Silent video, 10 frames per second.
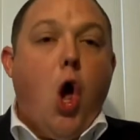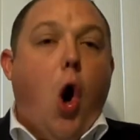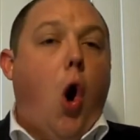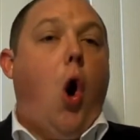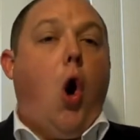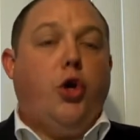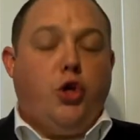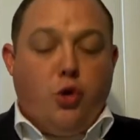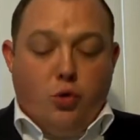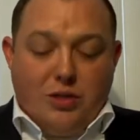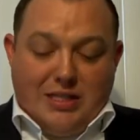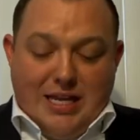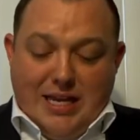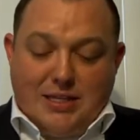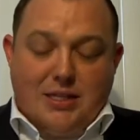all use
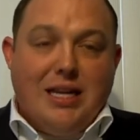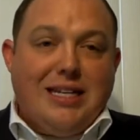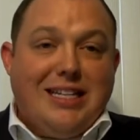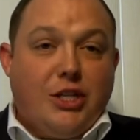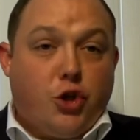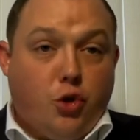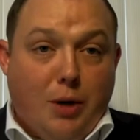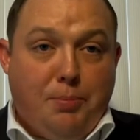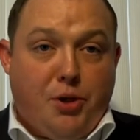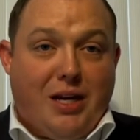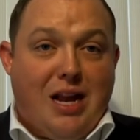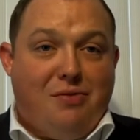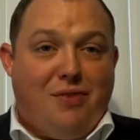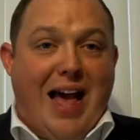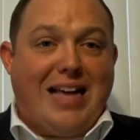this description of
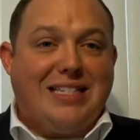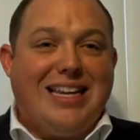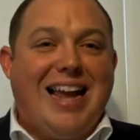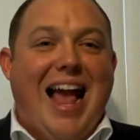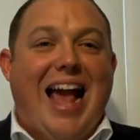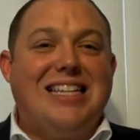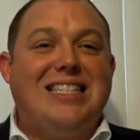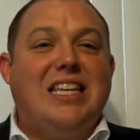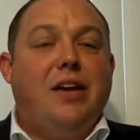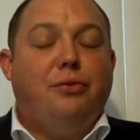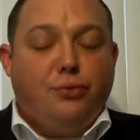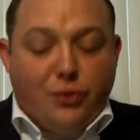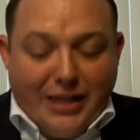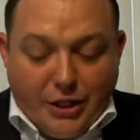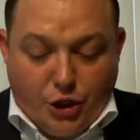fasting as the
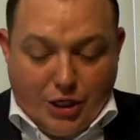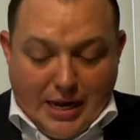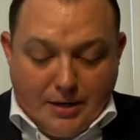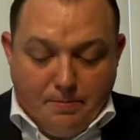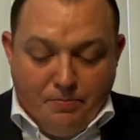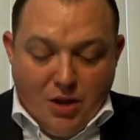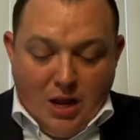affliction